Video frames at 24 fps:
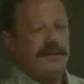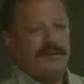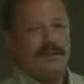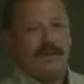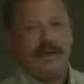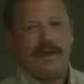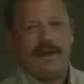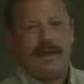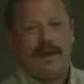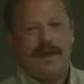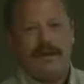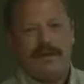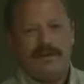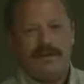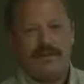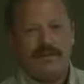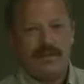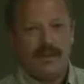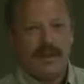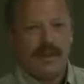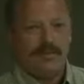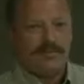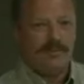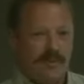and CAD,
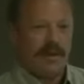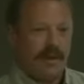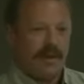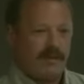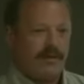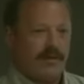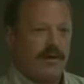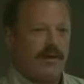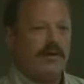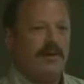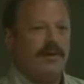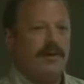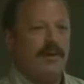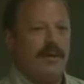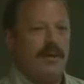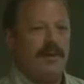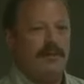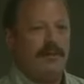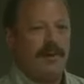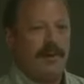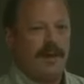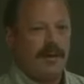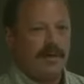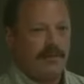so we have a lot of
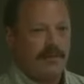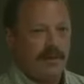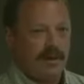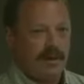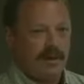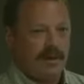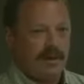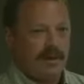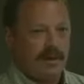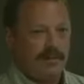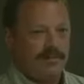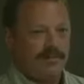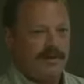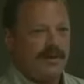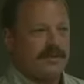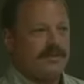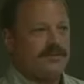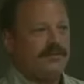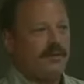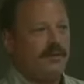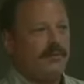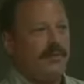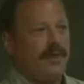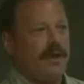AutoCAD background, a lot of
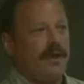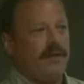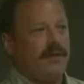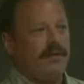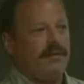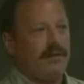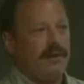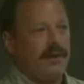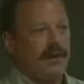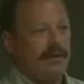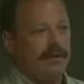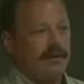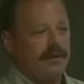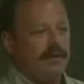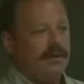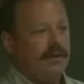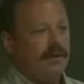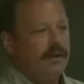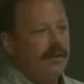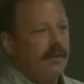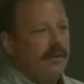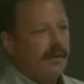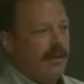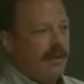Esri background,
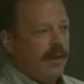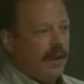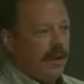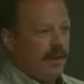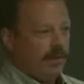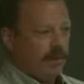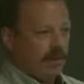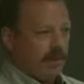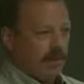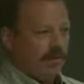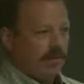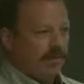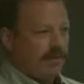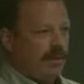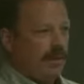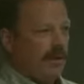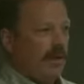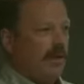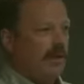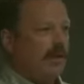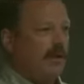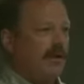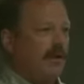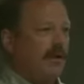and work with a
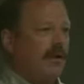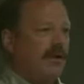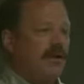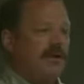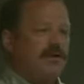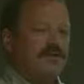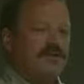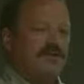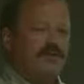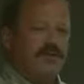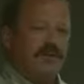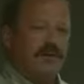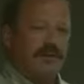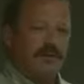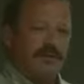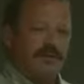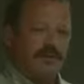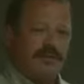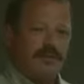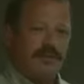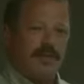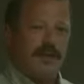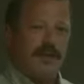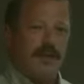lot of large
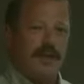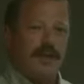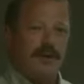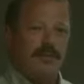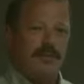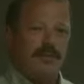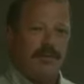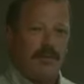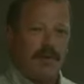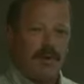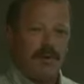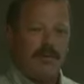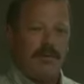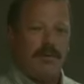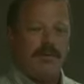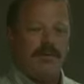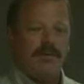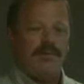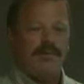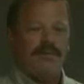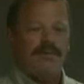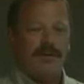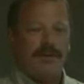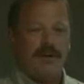firms. And part of what
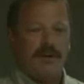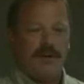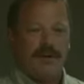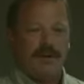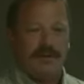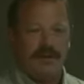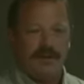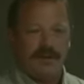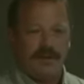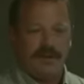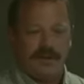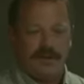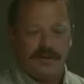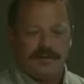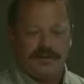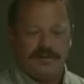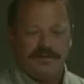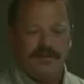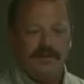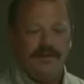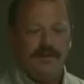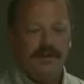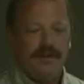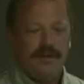we find
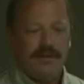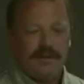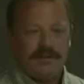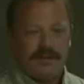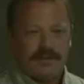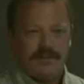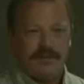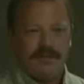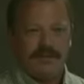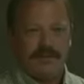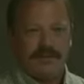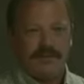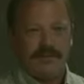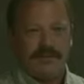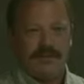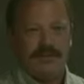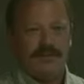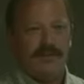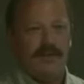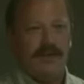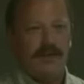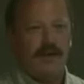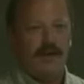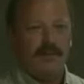is, as everyone
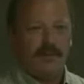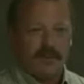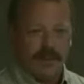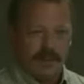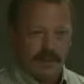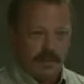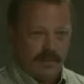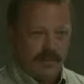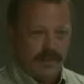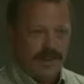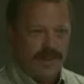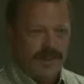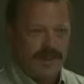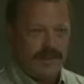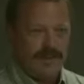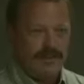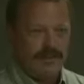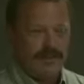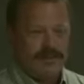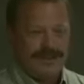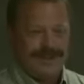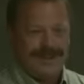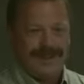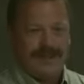says now, we need
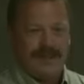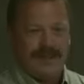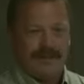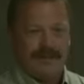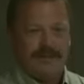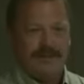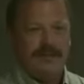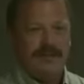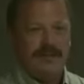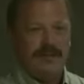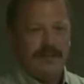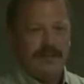to get